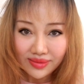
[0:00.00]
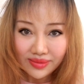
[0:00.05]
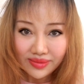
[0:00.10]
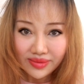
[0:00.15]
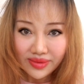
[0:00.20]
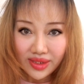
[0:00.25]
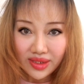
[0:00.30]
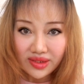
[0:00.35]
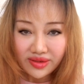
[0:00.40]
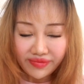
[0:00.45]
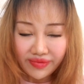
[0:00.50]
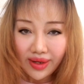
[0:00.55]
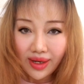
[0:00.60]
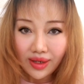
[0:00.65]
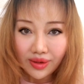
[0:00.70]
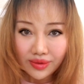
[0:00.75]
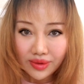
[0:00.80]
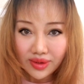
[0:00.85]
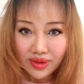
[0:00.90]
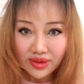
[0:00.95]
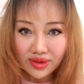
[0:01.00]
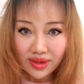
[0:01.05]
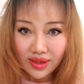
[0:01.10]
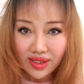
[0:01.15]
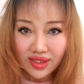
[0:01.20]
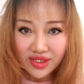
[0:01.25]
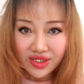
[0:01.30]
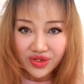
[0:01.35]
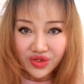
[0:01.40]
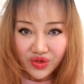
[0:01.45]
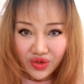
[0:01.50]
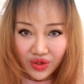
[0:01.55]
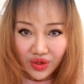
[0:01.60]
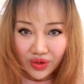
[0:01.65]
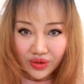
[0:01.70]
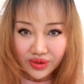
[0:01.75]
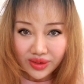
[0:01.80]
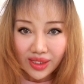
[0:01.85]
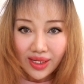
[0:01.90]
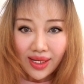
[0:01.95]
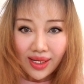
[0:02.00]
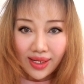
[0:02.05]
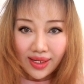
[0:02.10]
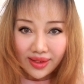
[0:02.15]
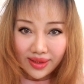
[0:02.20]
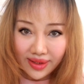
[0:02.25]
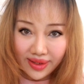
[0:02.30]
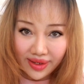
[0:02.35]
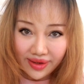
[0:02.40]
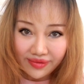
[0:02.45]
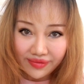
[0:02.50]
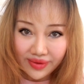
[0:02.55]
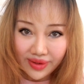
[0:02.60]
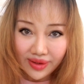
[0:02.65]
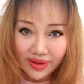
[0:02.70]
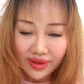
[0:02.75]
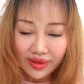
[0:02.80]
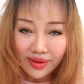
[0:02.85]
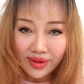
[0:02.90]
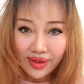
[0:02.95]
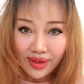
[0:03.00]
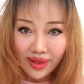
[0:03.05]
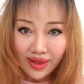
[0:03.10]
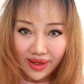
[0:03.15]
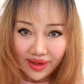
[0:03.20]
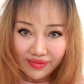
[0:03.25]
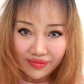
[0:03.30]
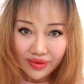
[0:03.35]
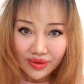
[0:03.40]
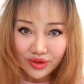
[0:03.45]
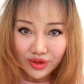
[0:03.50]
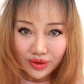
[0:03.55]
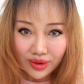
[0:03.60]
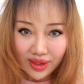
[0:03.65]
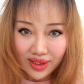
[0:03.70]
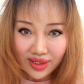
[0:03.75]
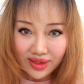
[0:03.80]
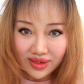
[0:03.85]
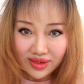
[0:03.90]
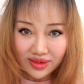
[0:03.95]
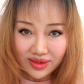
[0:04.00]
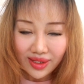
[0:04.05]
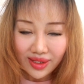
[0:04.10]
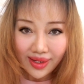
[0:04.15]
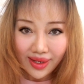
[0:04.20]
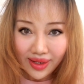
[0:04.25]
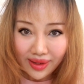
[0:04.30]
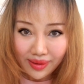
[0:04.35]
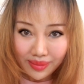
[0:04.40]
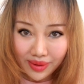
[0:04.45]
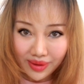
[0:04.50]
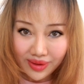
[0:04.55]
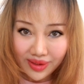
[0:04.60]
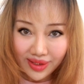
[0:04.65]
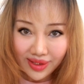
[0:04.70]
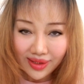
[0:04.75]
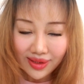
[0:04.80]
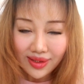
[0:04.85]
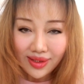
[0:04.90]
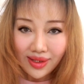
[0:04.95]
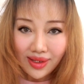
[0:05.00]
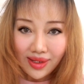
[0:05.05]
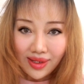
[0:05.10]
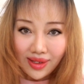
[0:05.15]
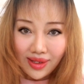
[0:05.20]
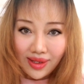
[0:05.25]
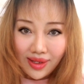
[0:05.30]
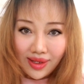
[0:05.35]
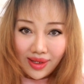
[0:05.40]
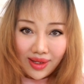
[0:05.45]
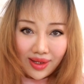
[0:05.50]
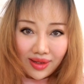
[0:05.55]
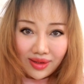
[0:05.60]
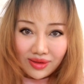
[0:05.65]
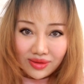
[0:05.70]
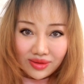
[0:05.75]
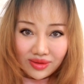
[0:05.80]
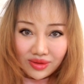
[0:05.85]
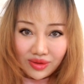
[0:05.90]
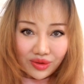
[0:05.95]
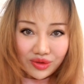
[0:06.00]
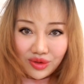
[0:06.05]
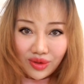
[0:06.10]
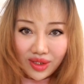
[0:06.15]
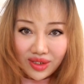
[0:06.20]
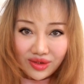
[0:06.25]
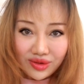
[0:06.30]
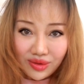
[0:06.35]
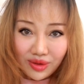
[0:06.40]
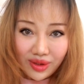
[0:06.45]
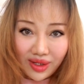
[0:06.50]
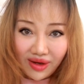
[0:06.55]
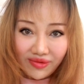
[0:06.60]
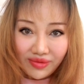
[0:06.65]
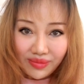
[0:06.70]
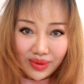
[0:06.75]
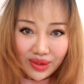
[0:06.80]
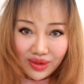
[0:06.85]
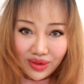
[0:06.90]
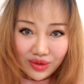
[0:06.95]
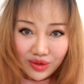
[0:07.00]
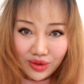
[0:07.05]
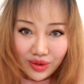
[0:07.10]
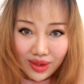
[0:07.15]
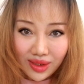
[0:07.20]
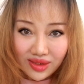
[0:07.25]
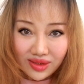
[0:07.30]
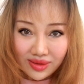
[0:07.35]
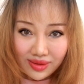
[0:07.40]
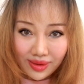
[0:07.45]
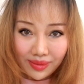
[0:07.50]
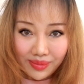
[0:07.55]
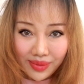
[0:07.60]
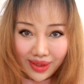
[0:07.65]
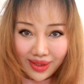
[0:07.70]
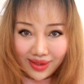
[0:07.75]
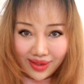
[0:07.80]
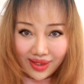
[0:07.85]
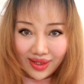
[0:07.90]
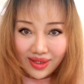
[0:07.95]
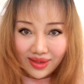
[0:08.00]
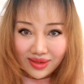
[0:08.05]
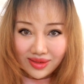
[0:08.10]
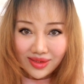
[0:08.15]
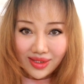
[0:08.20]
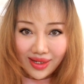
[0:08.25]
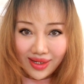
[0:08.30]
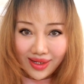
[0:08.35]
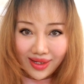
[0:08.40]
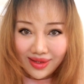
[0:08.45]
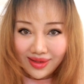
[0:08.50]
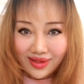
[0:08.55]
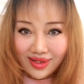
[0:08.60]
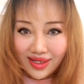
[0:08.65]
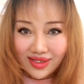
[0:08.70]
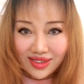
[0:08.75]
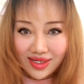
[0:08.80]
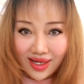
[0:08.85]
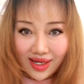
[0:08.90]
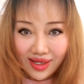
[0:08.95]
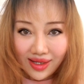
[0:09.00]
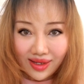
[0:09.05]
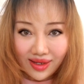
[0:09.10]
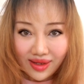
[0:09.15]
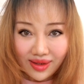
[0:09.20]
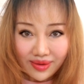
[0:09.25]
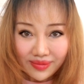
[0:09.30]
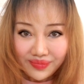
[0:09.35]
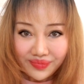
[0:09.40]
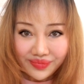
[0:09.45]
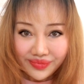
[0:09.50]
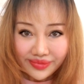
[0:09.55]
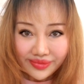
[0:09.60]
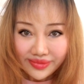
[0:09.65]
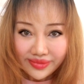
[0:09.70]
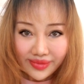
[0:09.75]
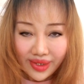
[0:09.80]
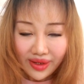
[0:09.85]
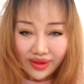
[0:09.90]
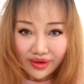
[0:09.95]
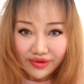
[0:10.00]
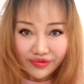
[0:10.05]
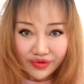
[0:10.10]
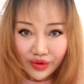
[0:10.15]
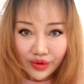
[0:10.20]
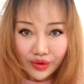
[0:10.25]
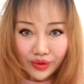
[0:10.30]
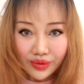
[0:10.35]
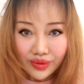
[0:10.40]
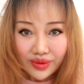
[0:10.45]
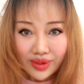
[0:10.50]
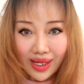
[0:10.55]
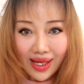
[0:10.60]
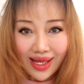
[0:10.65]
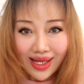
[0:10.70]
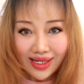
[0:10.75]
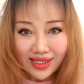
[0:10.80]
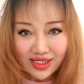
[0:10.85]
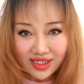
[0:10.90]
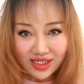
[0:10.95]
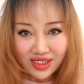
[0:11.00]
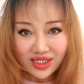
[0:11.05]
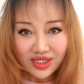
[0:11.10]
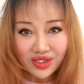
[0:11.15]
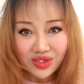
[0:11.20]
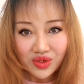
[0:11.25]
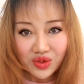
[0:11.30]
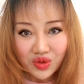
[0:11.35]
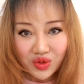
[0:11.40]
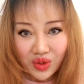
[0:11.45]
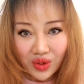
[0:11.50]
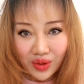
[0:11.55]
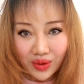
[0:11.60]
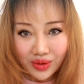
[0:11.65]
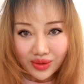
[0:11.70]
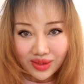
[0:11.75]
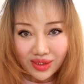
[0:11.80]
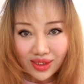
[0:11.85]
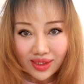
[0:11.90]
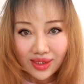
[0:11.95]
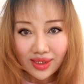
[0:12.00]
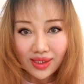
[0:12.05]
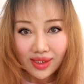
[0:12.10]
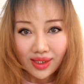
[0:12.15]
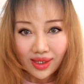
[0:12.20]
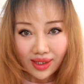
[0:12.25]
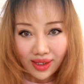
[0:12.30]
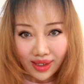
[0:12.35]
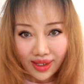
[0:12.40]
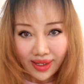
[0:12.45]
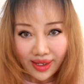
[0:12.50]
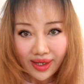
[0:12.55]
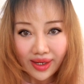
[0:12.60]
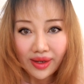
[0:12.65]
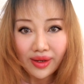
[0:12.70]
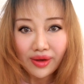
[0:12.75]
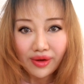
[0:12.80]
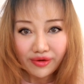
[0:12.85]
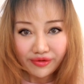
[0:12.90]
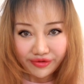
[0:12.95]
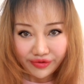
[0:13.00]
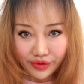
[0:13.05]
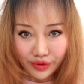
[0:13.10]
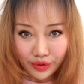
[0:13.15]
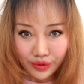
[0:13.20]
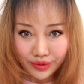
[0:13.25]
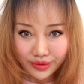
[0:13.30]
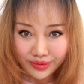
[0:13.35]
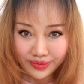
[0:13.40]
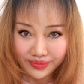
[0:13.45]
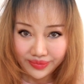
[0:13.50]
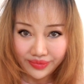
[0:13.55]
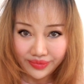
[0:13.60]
This virus is never ever trust anybody. Don't trust your government, don't trust the media saying that's like a flu. It's not a flu.